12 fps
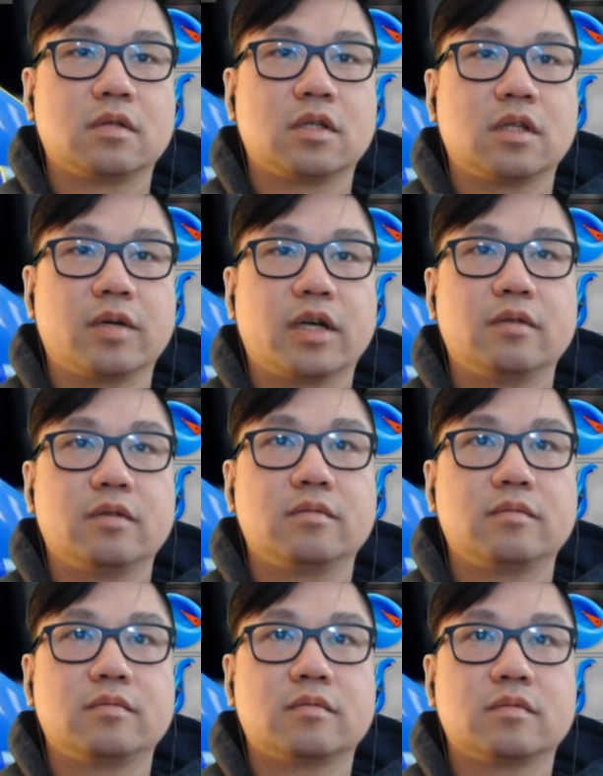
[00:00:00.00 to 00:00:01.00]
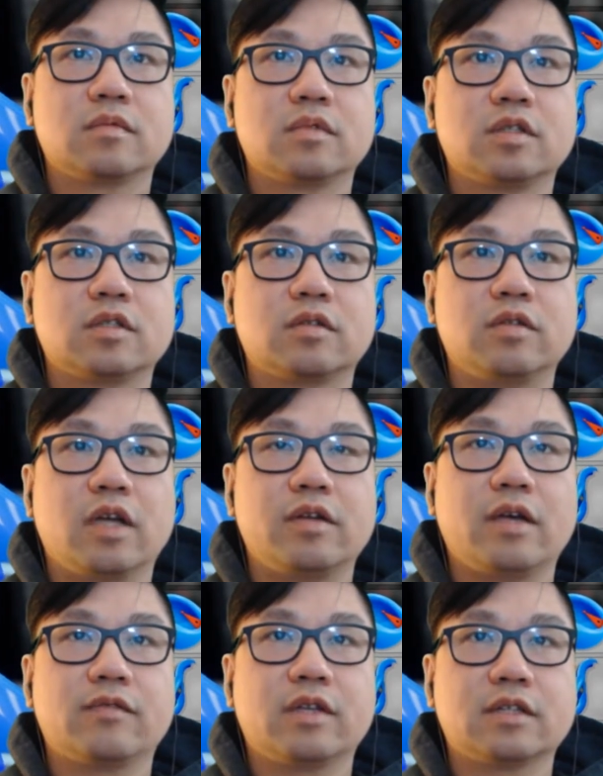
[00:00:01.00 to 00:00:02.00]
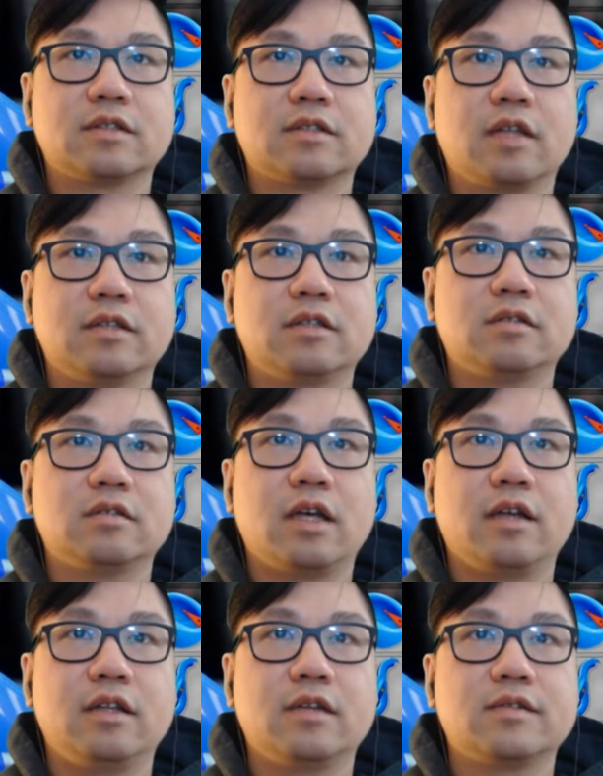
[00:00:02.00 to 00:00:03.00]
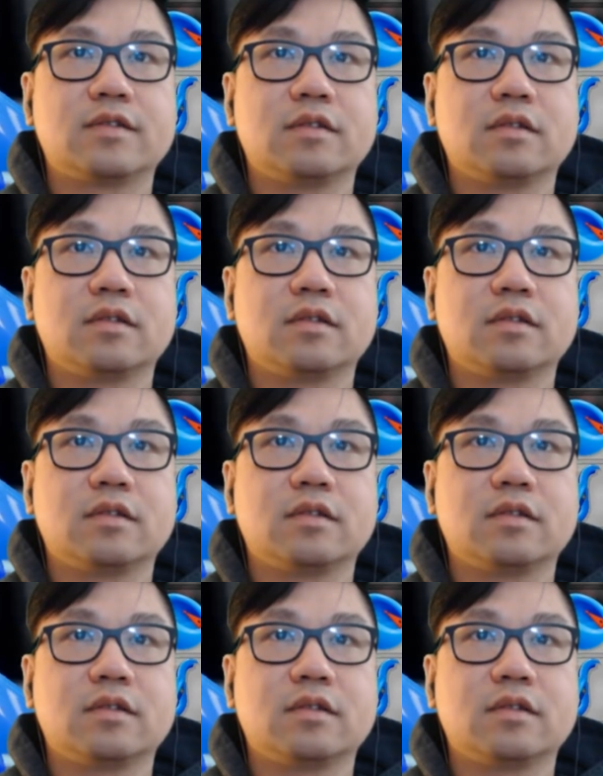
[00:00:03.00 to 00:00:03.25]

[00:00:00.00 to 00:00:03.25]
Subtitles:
There we go. So now you have like a slight tilt on this.